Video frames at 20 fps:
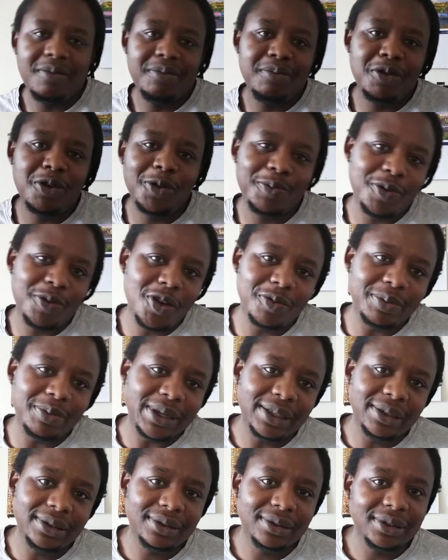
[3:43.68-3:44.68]
Paul
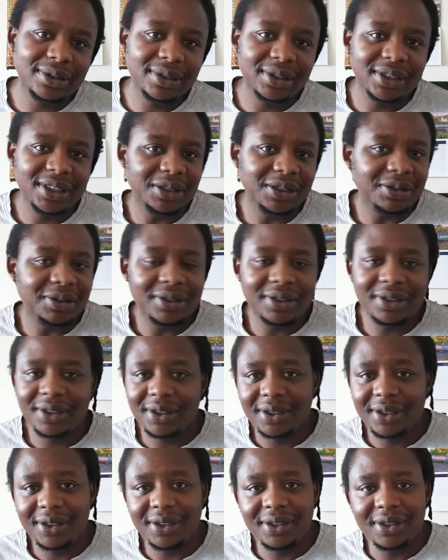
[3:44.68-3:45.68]
Pogba,
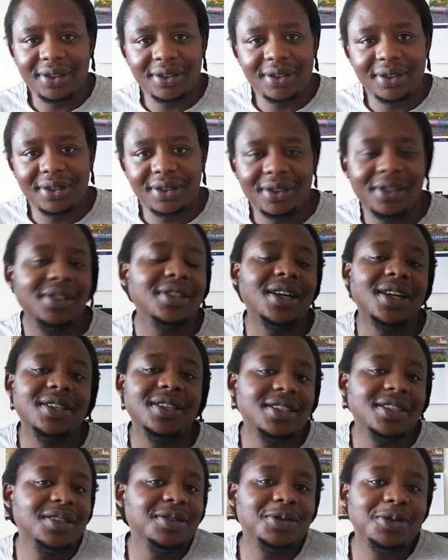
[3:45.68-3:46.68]
these
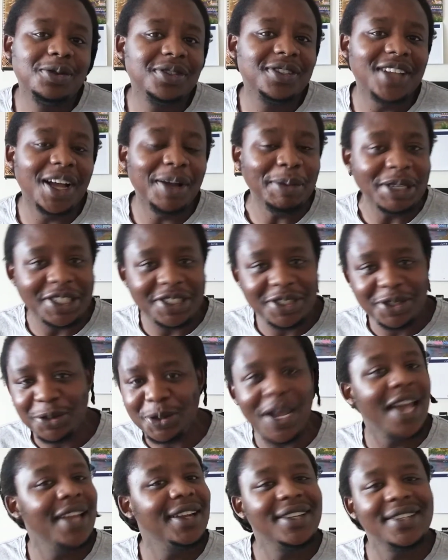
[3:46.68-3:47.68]
guys can cause damage
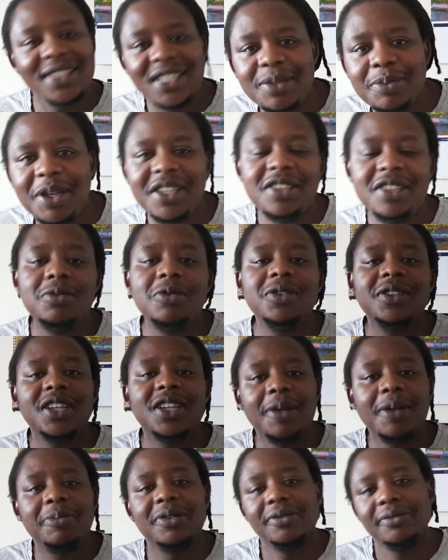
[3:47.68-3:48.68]
to any team in this World
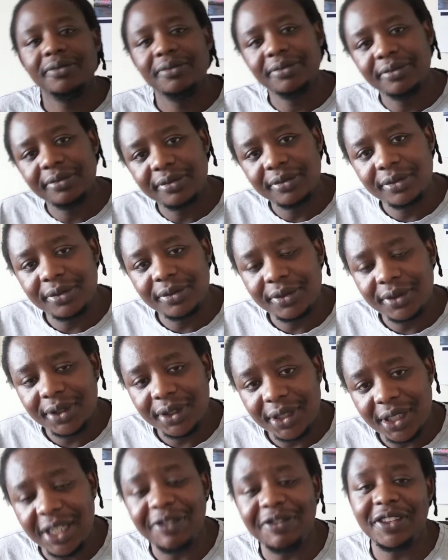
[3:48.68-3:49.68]
Cup
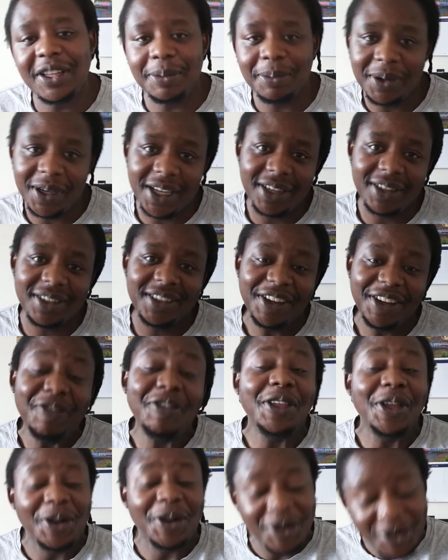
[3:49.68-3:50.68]
if they play, if they